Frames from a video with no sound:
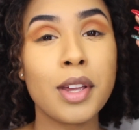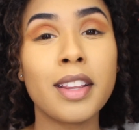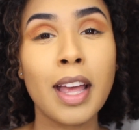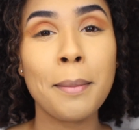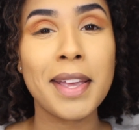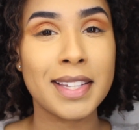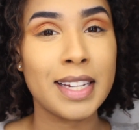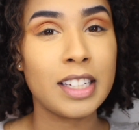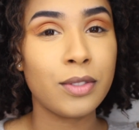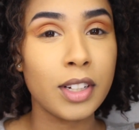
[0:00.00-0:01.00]
so like that makes
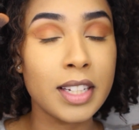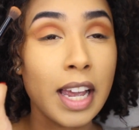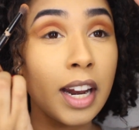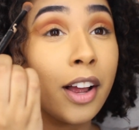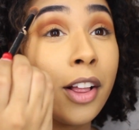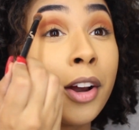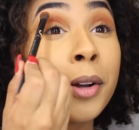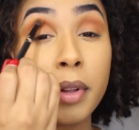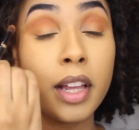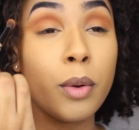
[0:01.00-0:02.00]
sense for this kind of
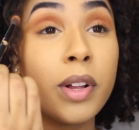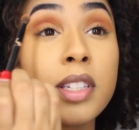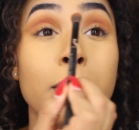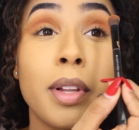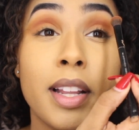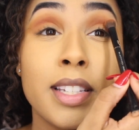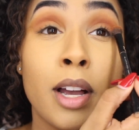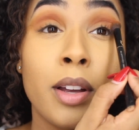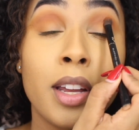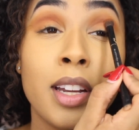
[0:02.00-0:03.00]
color, but like once it blends
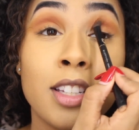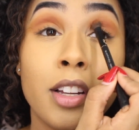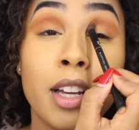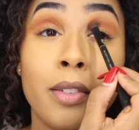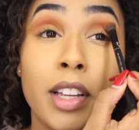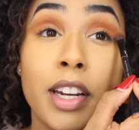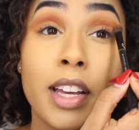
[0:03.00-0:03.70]
out, it is looking really